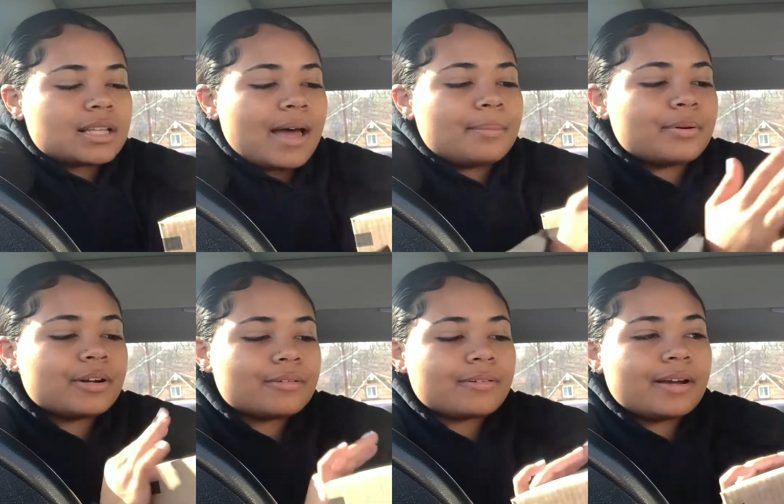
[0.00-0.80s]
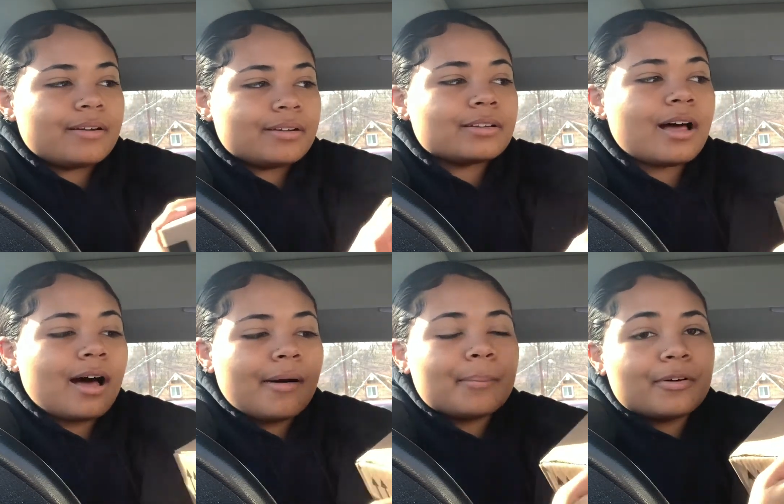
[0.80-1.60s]
I put it right on
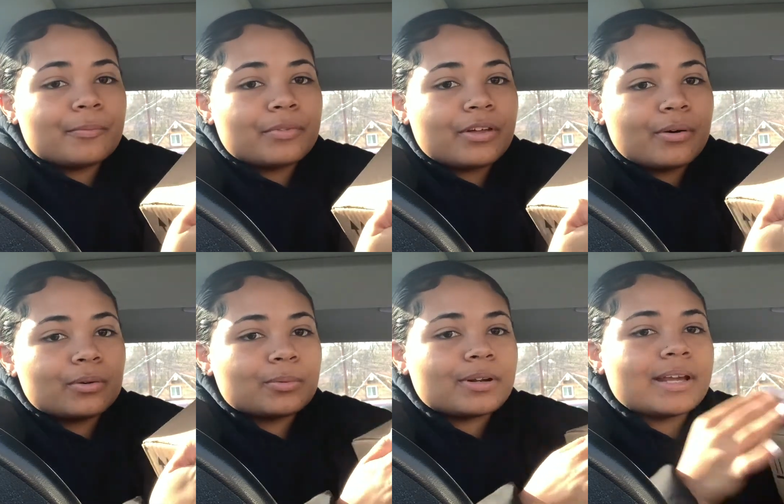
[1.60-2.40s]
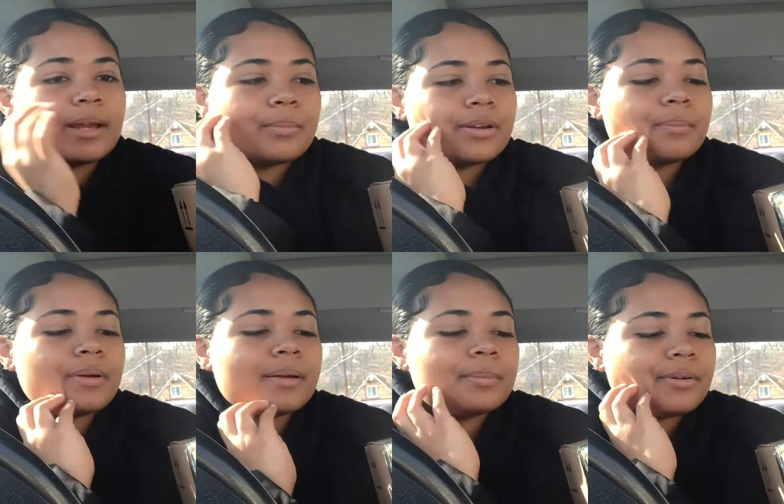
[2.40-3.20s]
top of the old one and I put a
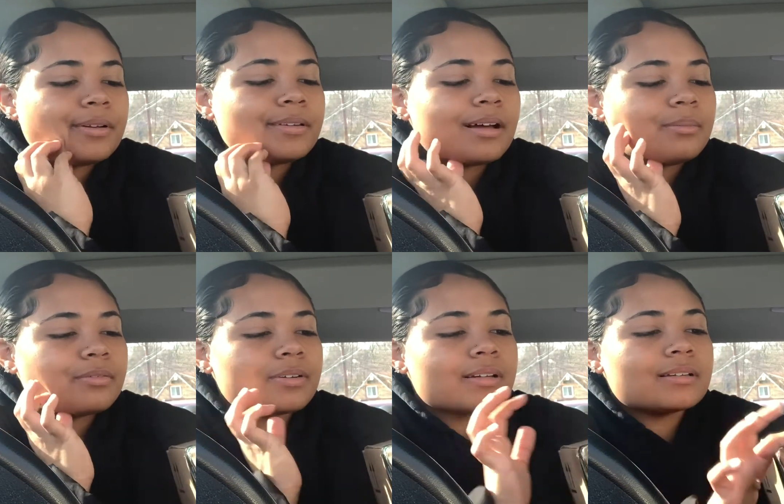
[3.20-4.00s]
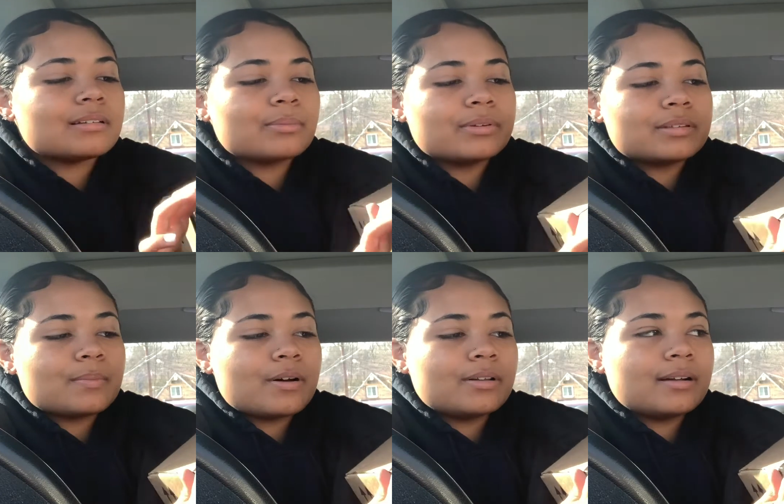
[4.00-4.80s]
paper on top of it because it was
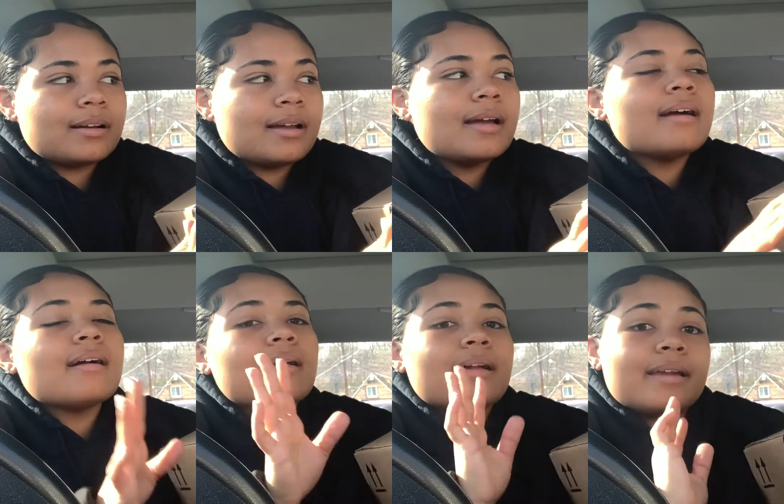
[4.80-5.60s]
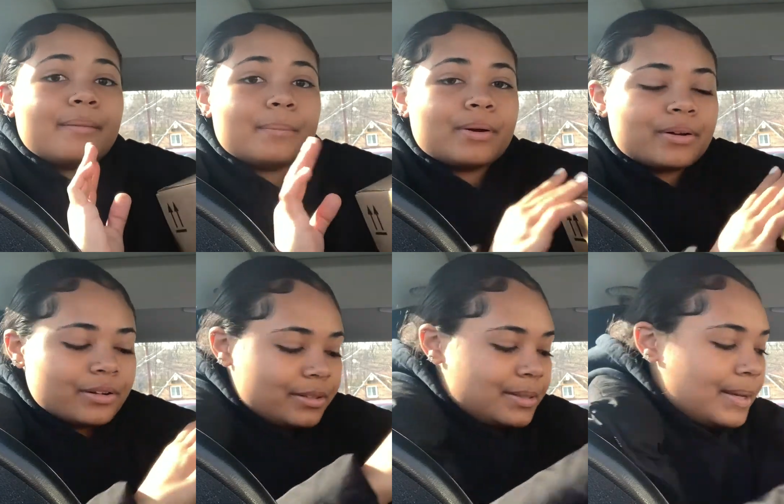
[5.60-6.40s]
smaller and I
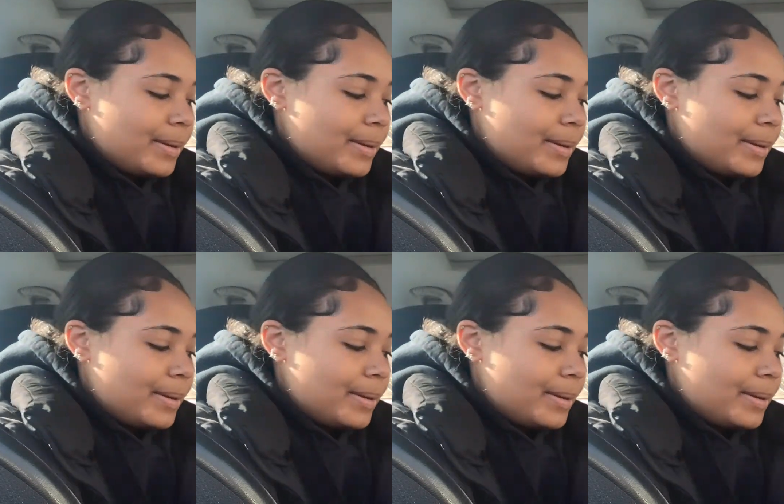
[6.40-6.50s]
marked.